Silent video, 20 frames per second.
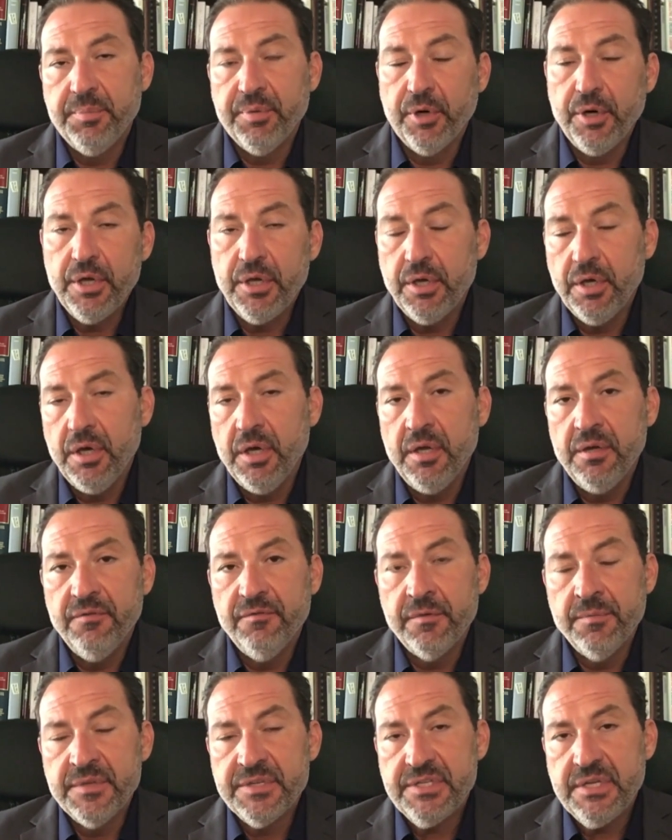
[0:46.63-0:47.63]
pretty good
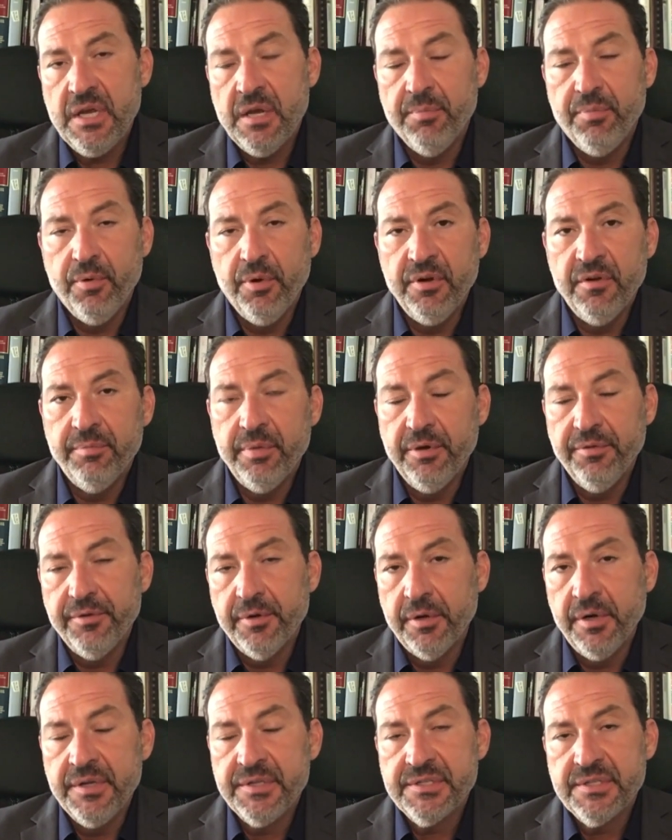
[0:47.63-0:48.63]
from the standpoint of both
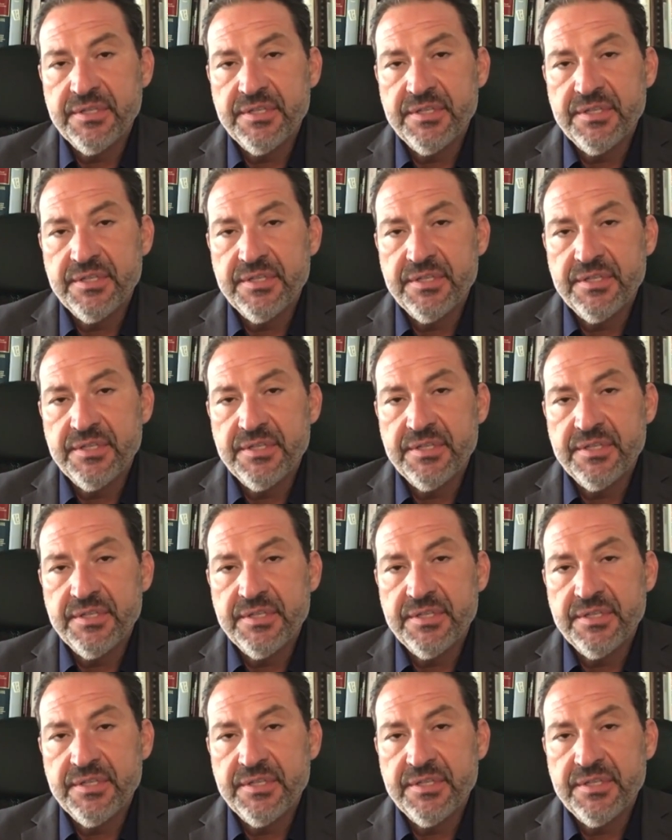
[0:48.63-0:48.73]
earnings